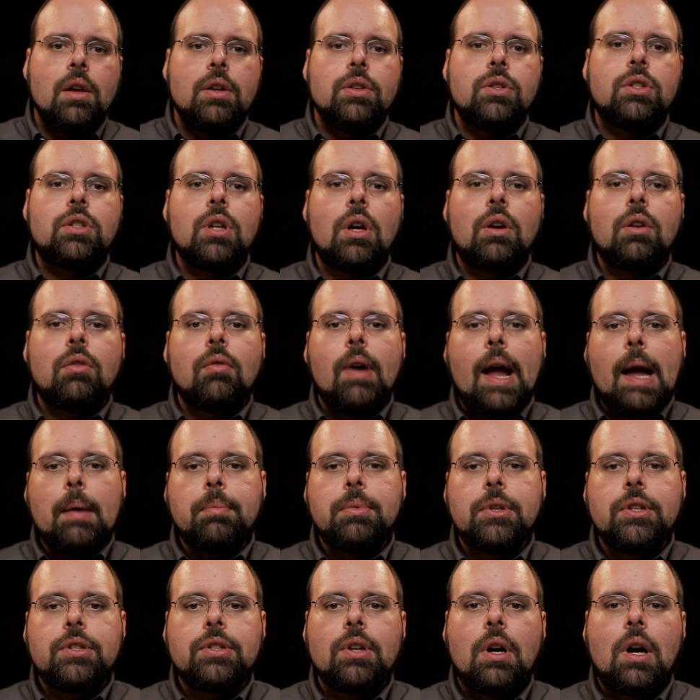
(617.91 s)
So to
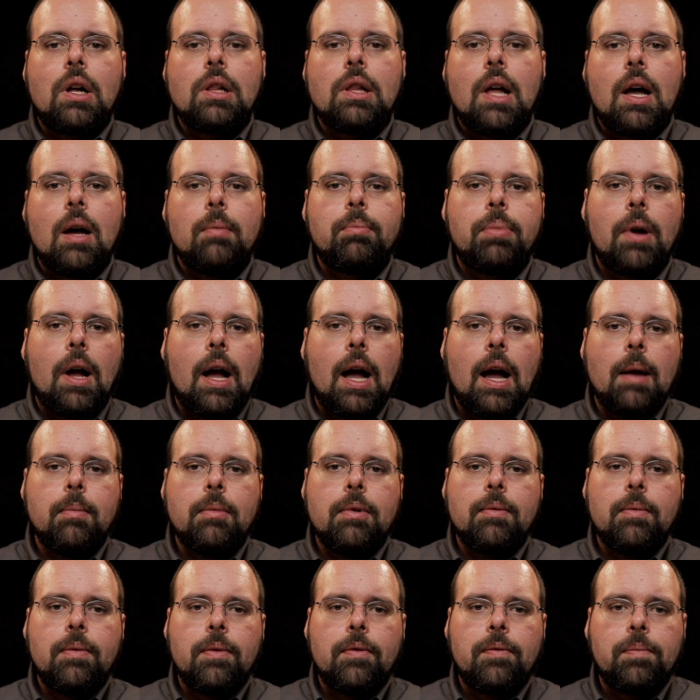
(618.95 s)
wrap this all up, I'm
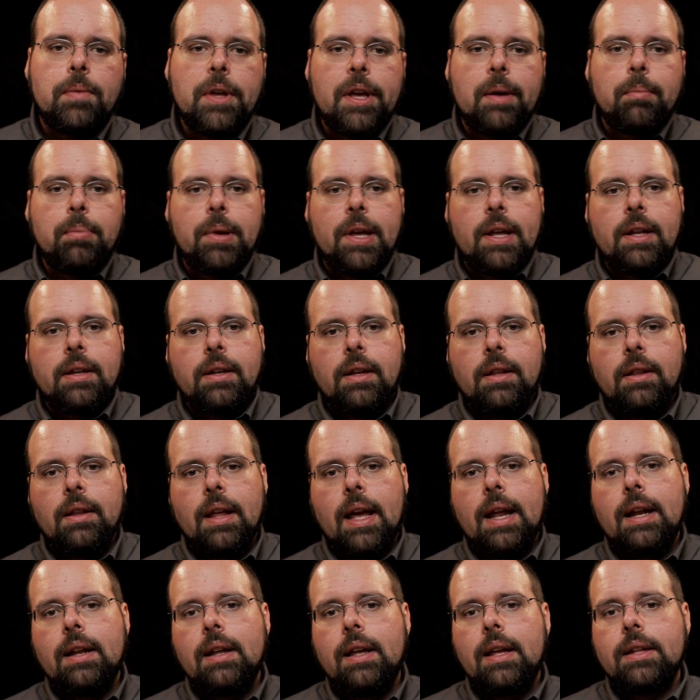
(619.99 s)
of the opinion
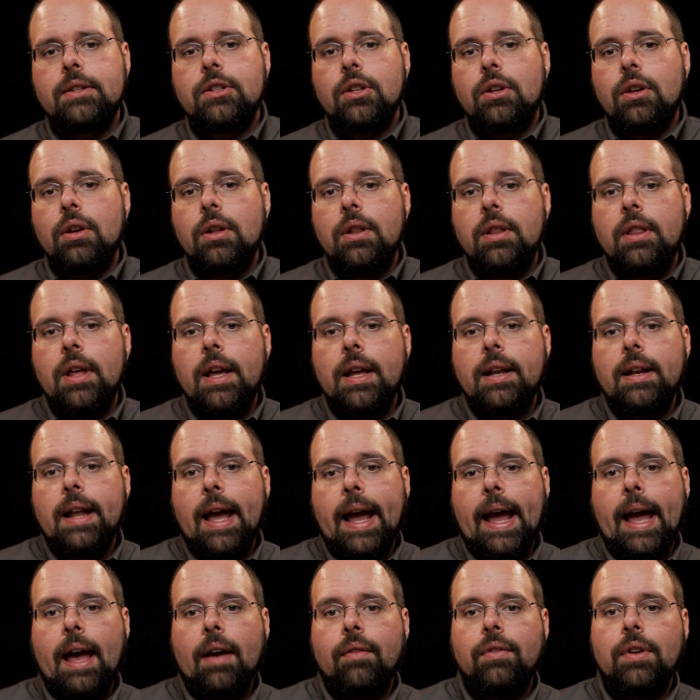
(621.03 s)
that it's a good thing to
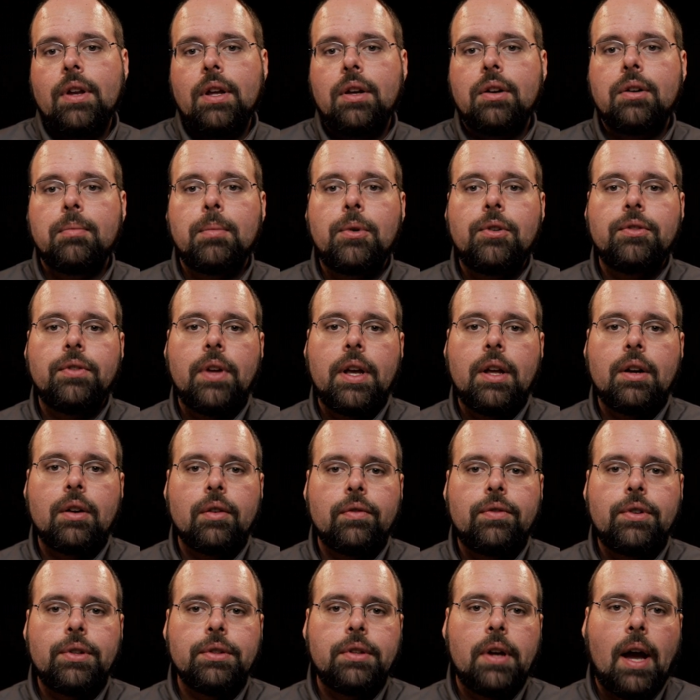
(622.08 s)
have an
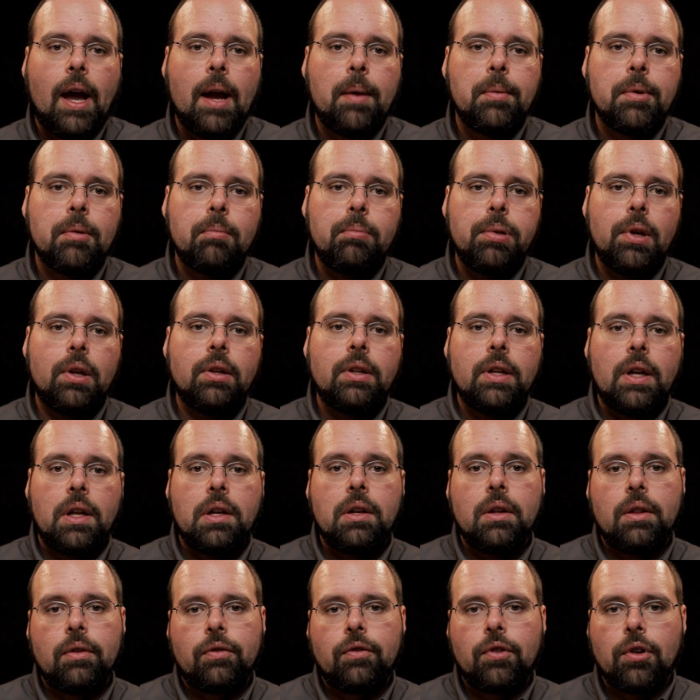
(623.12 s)
interval, timer built
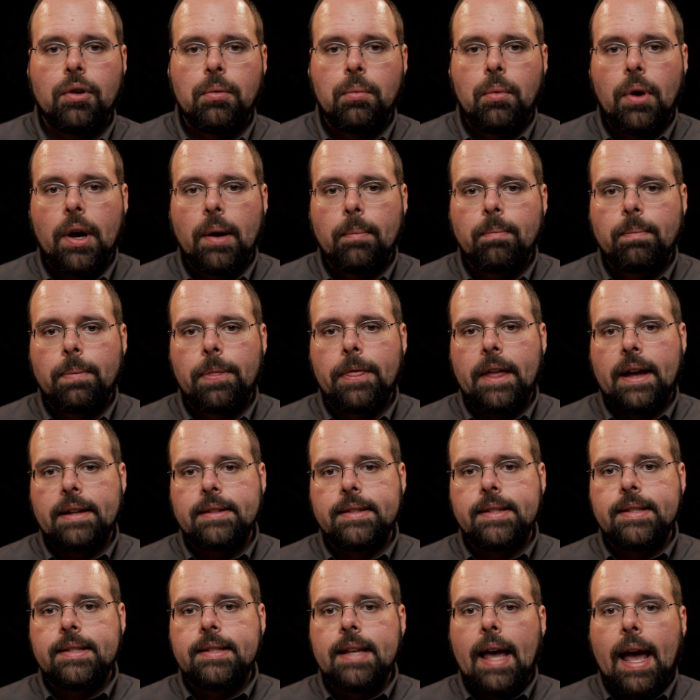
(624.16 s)
into the firmware.
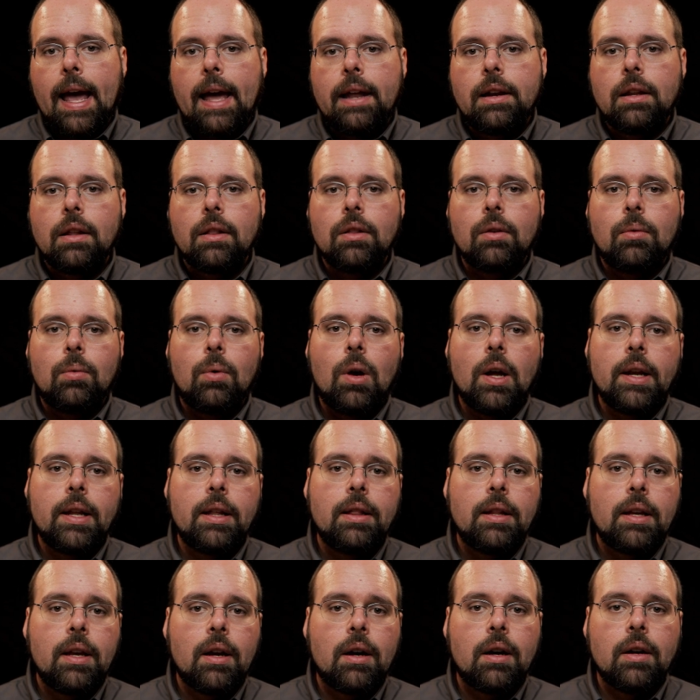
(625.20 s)
That said, the one
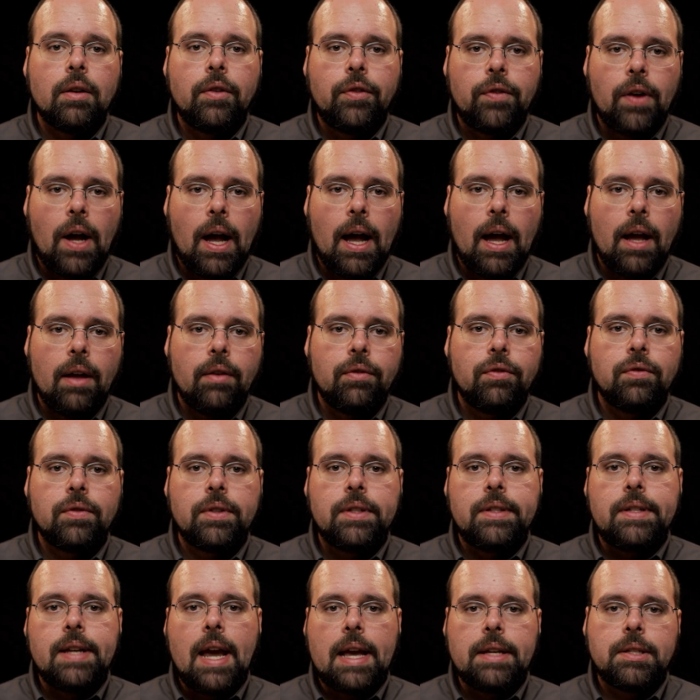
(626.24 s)
in the
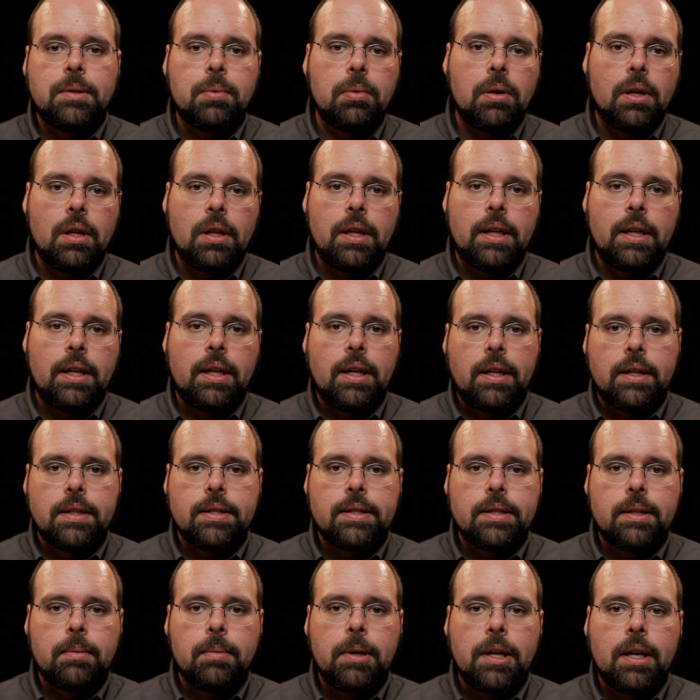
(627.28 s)
R5 desperately
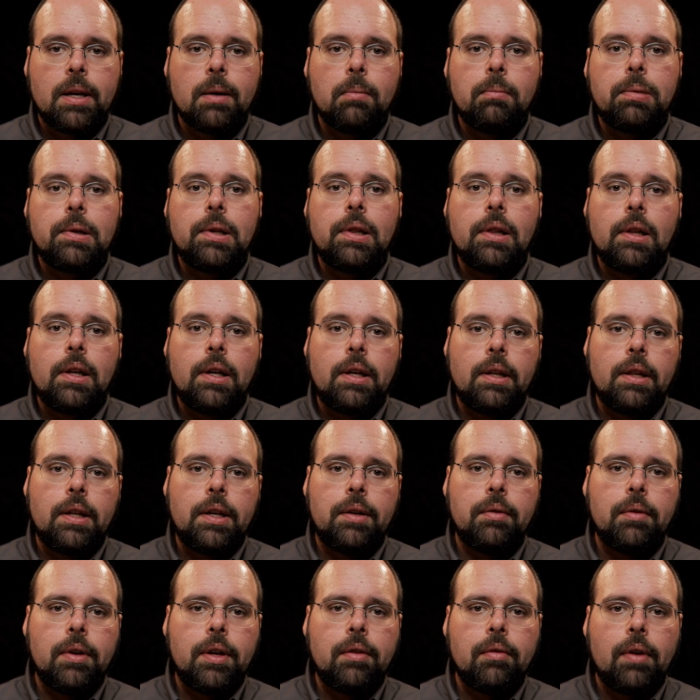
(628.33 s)
needs to be completely
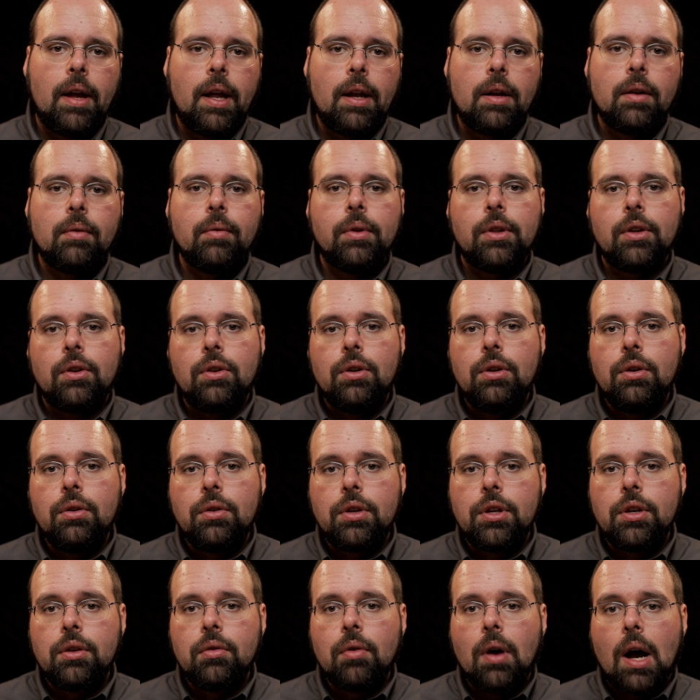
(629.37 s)
rewritten with a
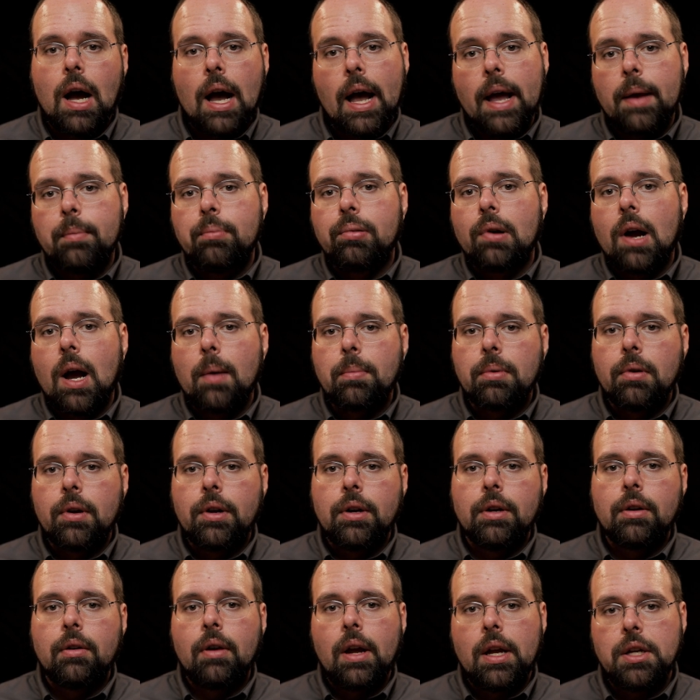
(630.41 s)
new UI, proper
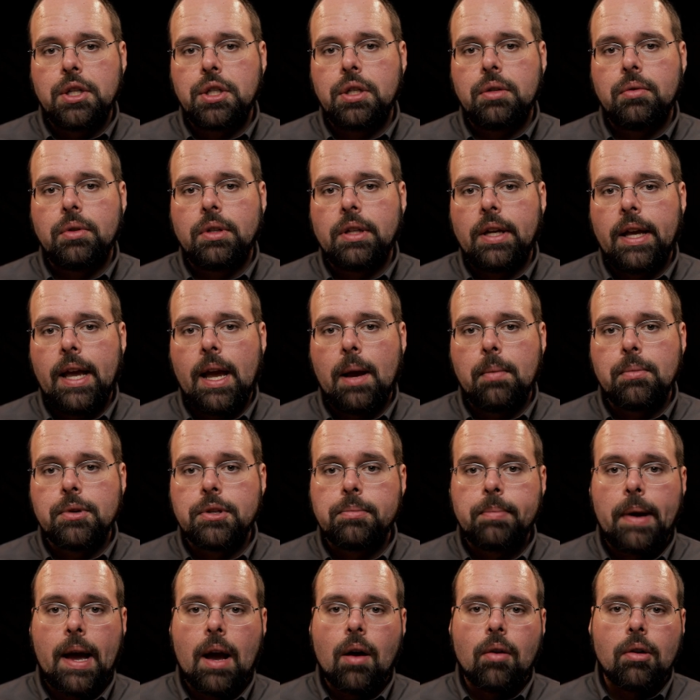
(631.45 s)
integration with the camera's
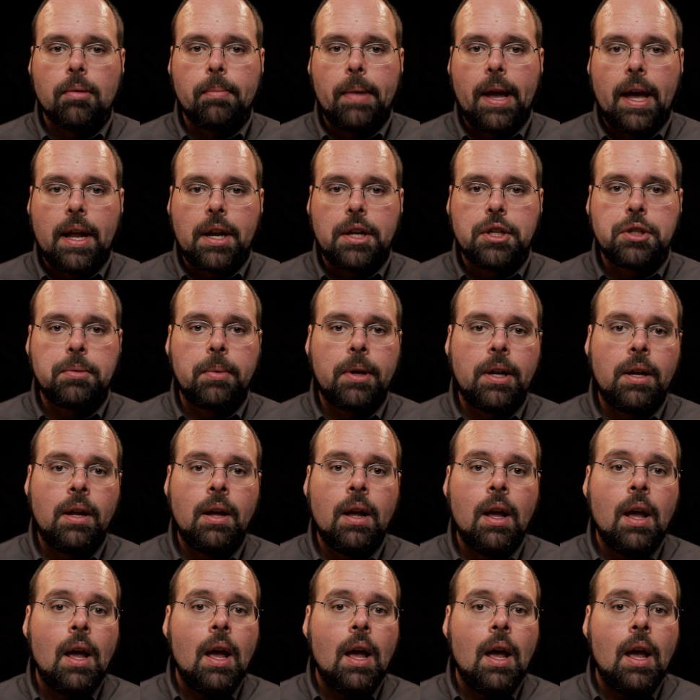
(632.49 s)
power management,